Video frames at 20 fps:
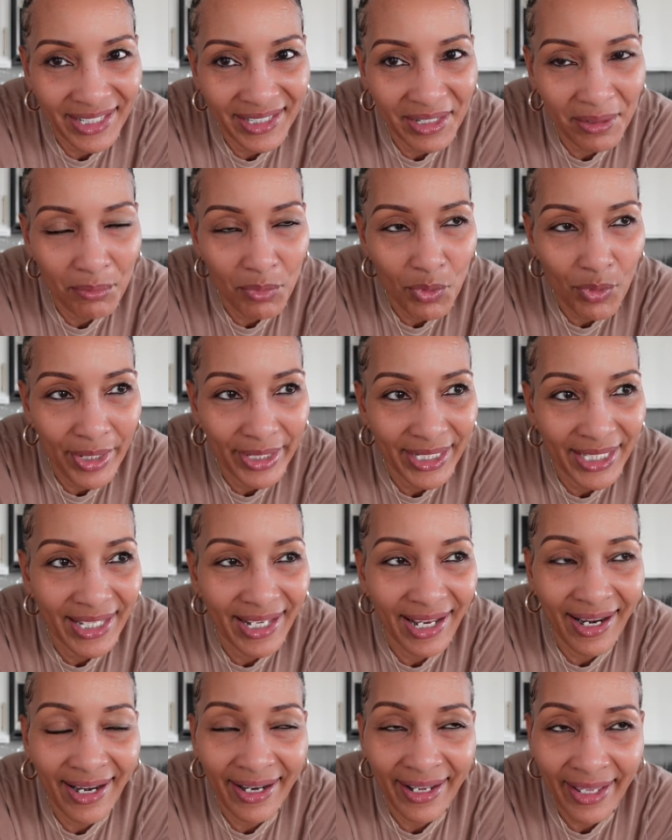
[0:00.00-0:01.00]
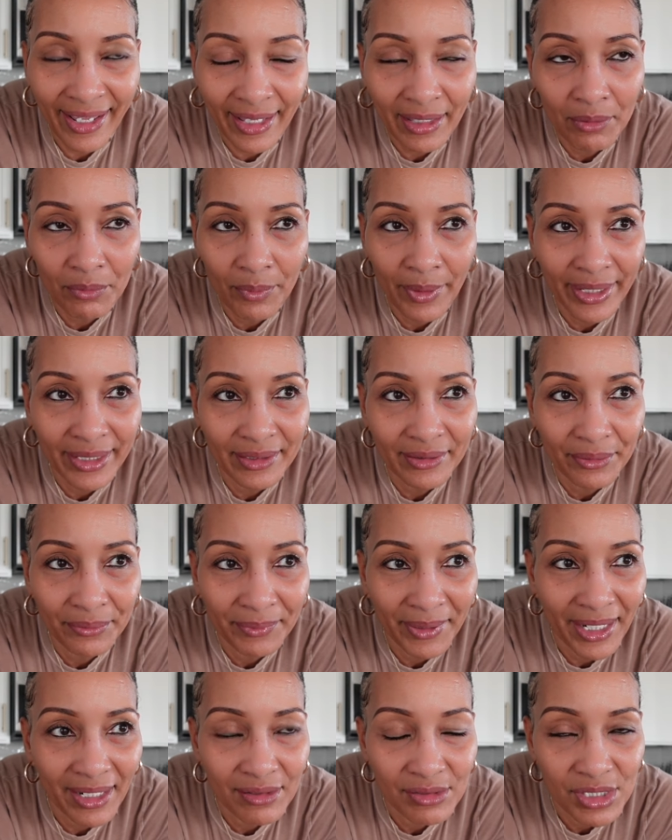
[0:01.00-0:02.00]
in the morning. I hate waiting
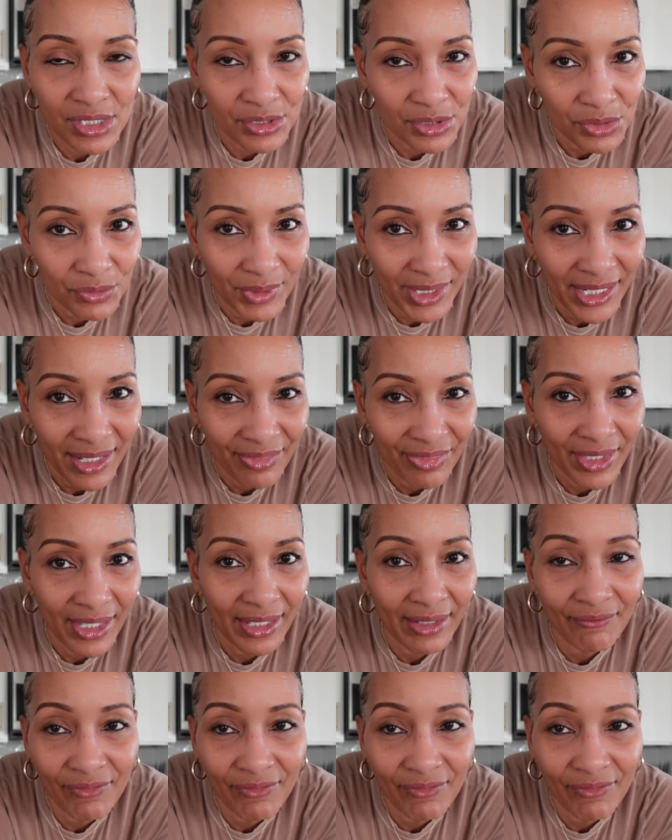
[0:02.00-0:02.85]
around to do anything.